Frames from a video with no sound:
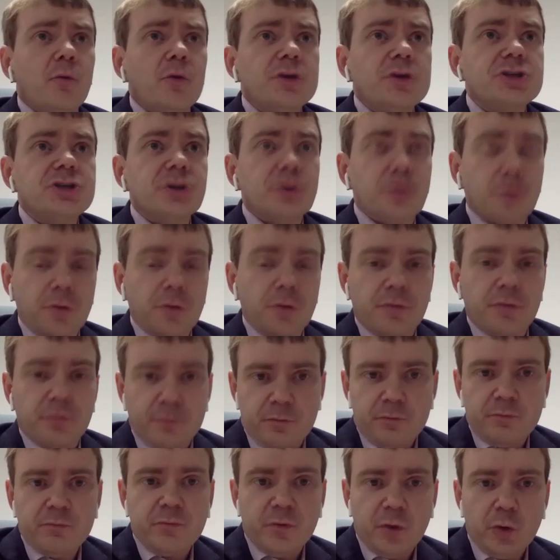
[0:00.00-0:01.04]
which
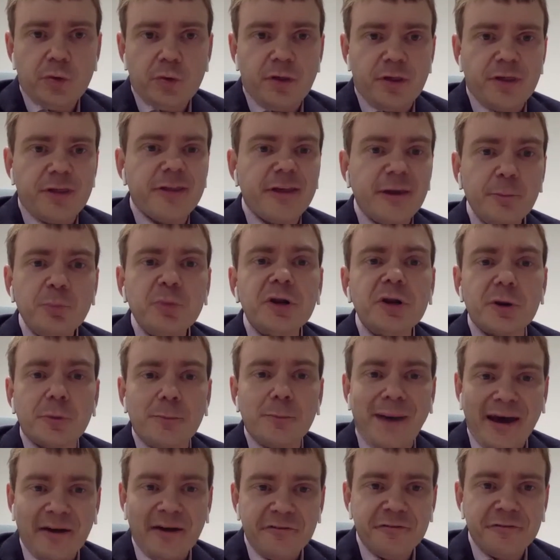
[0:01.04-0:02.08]
uses
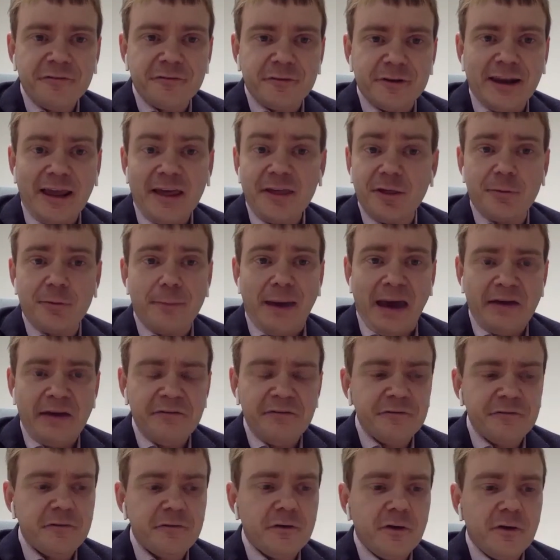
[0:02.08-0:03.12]
simpler math, less
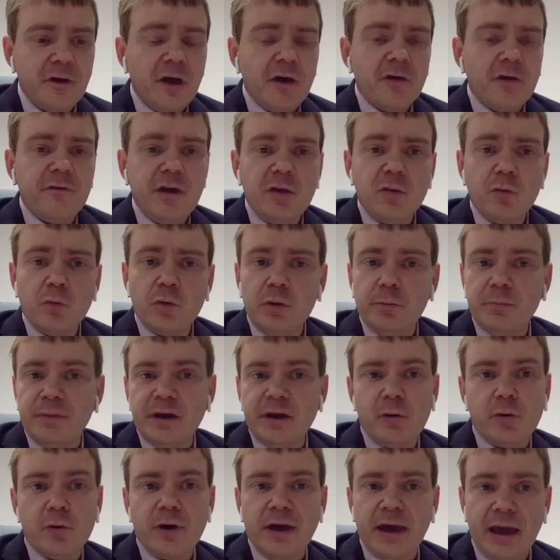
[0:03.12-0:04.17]
math. These will
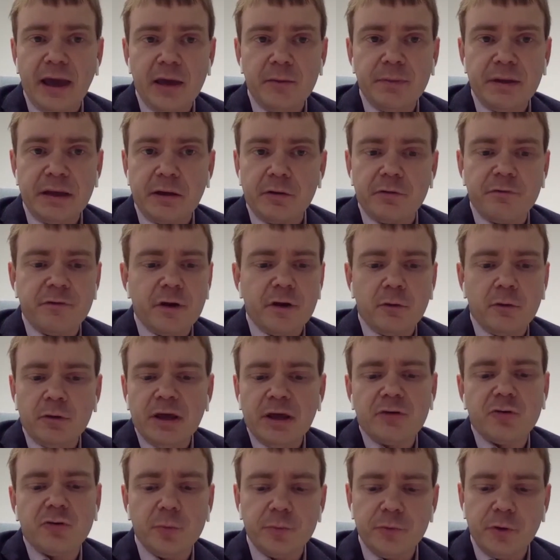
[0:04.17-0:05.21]
be okay because the
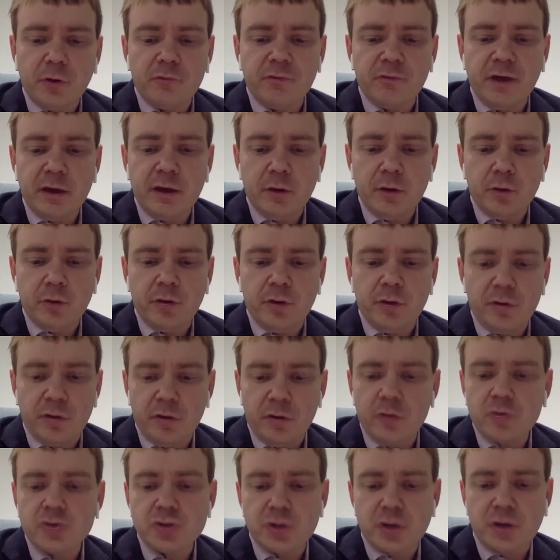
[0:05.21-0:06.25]
only crypto they use
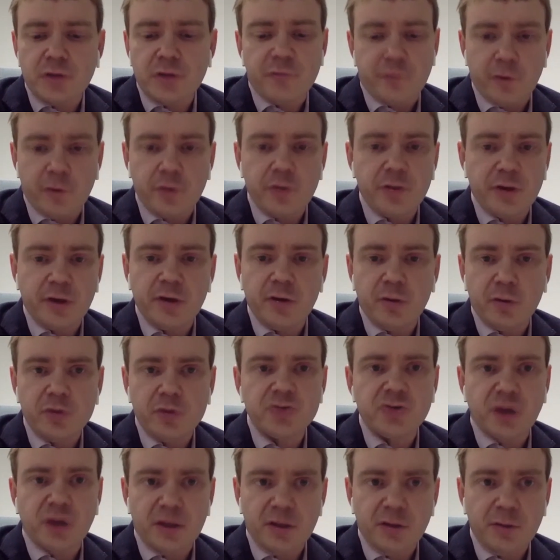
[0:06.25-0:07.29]
is for
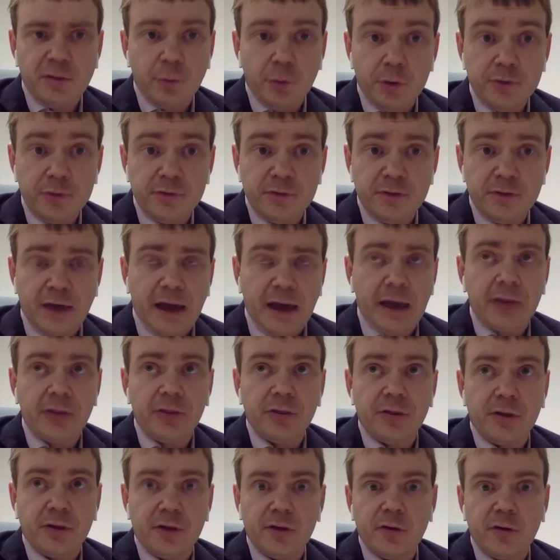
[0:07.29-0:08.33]
secure transport
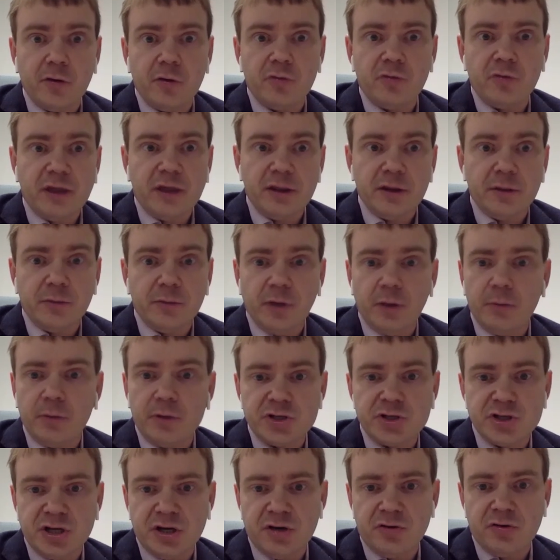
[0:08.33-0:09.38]
and secure random
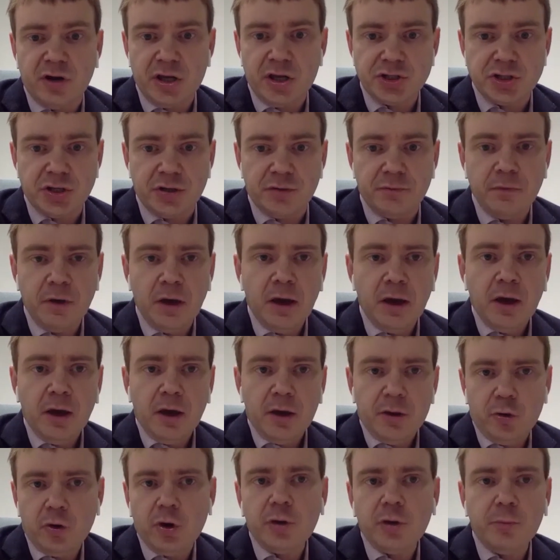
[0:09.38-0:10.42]
number generation.
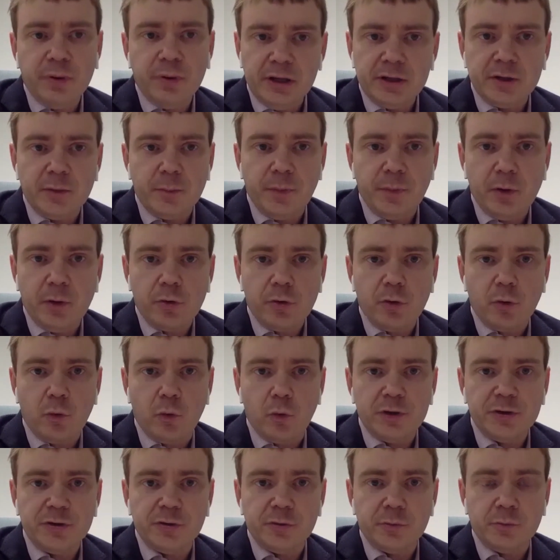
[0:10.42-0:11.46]
You can build a
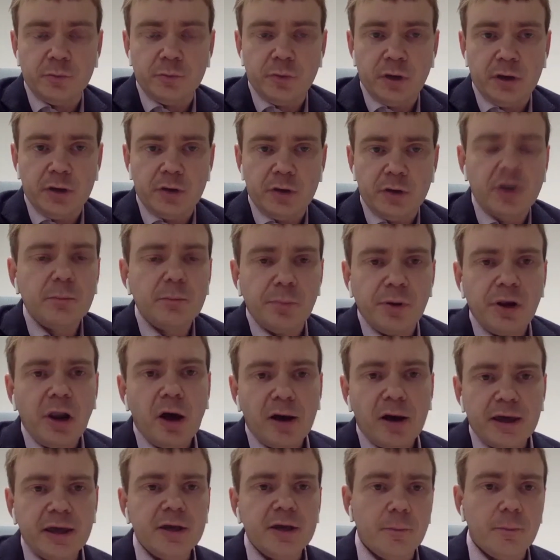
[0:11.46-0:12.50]
post-quantum, you can
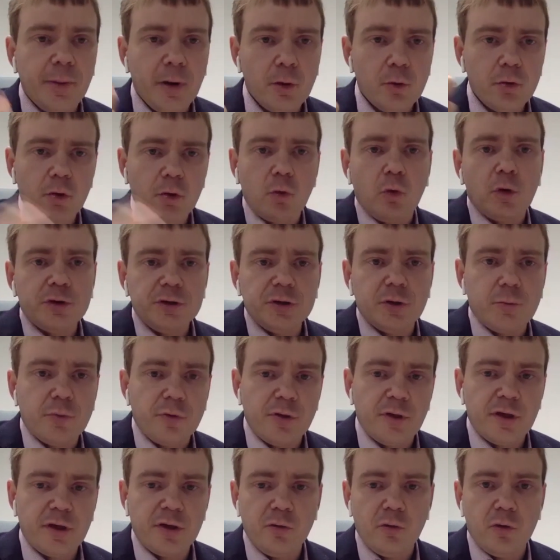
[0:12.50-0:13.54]
plug in a
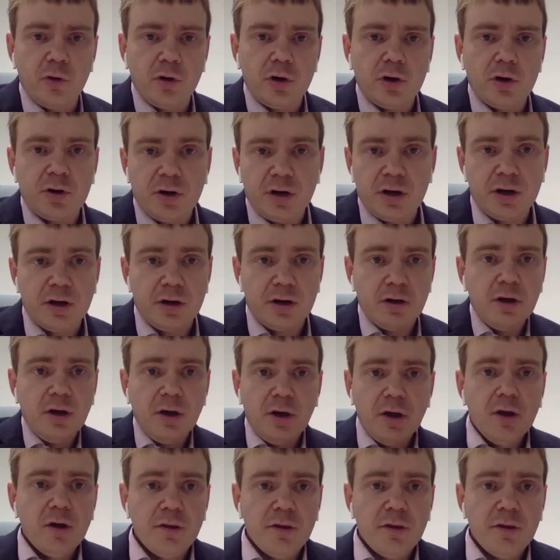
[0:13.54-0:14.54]
post-quantum secure